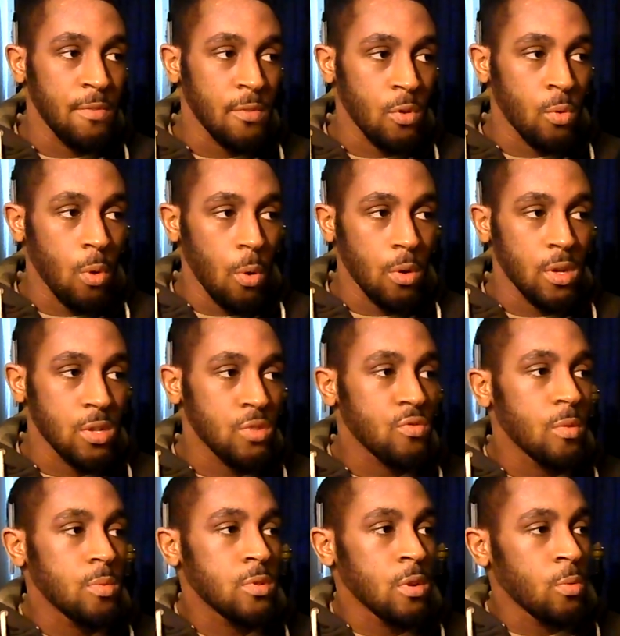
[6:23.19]
He even quoted the
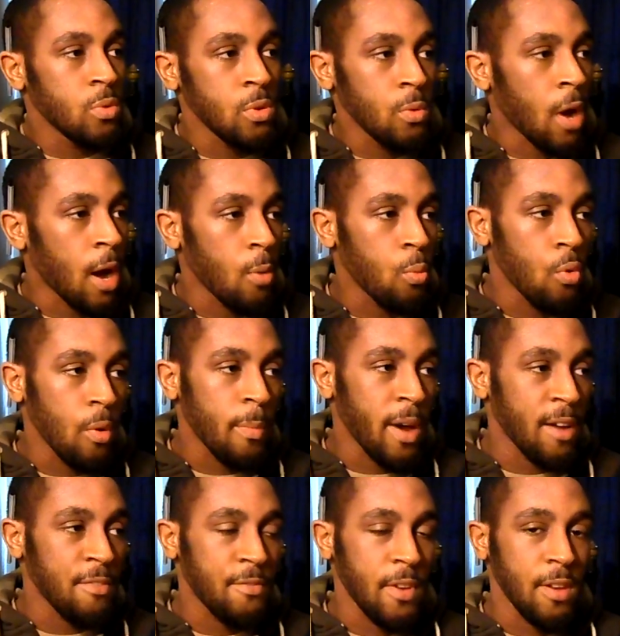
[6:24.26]
scripture, I
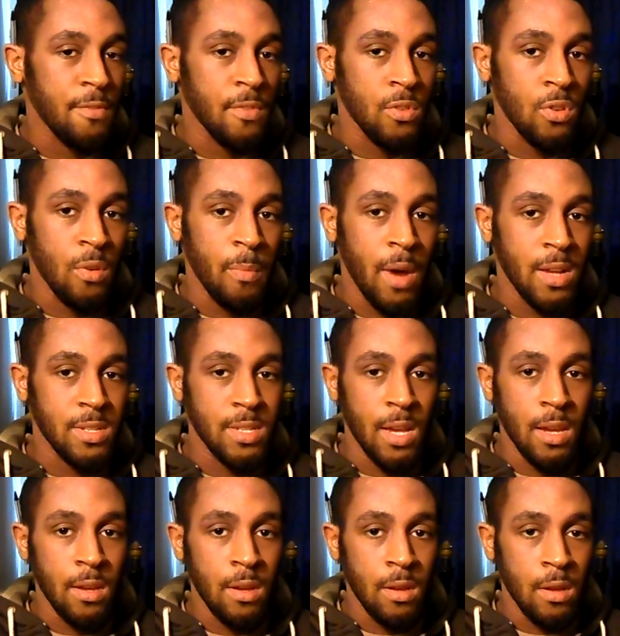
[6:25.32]
walk by faith and not by
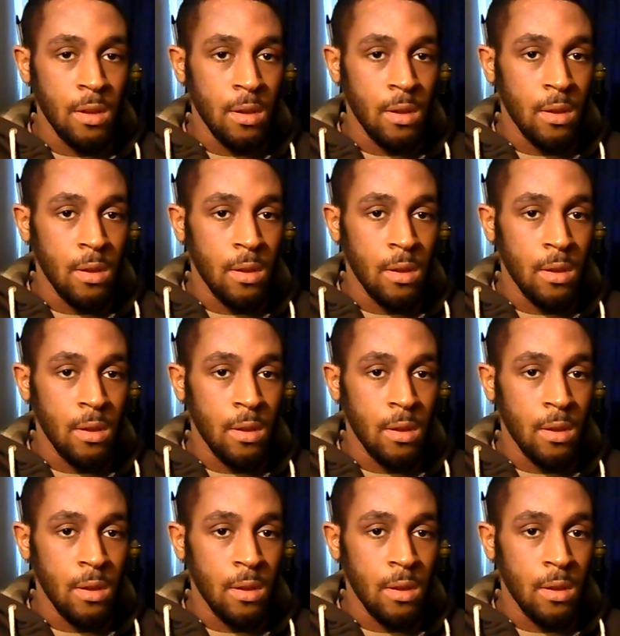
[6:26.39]
sight.